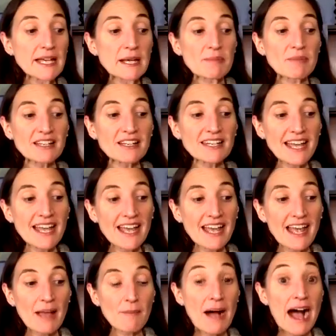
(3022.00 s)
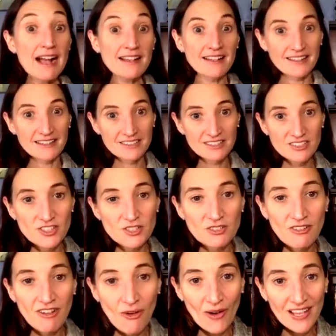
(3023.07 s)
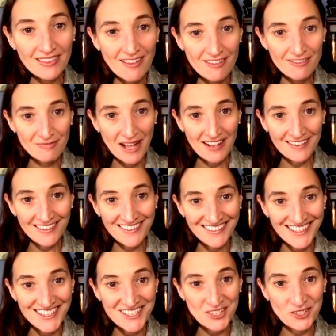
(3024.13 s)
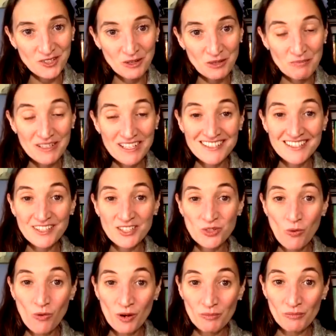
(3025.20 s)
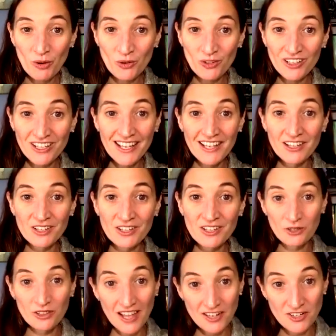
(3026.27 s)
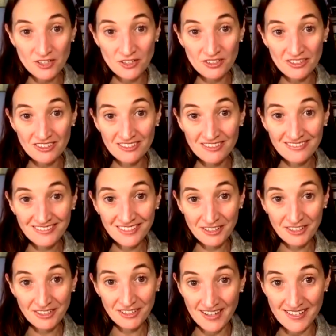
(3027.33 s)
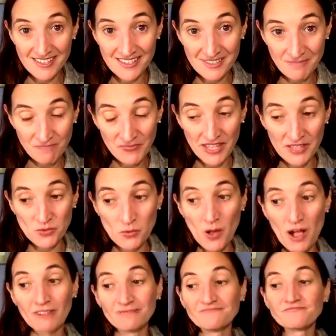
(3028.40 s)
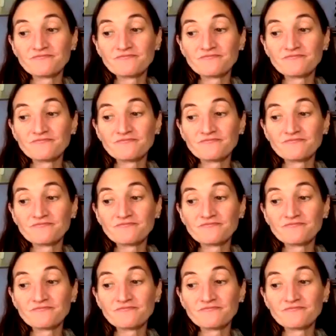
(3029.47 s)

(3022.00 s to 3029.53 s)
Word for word: But maca too. Oh, I love maca. That's a good one because it does hormonal and neurological effects as well.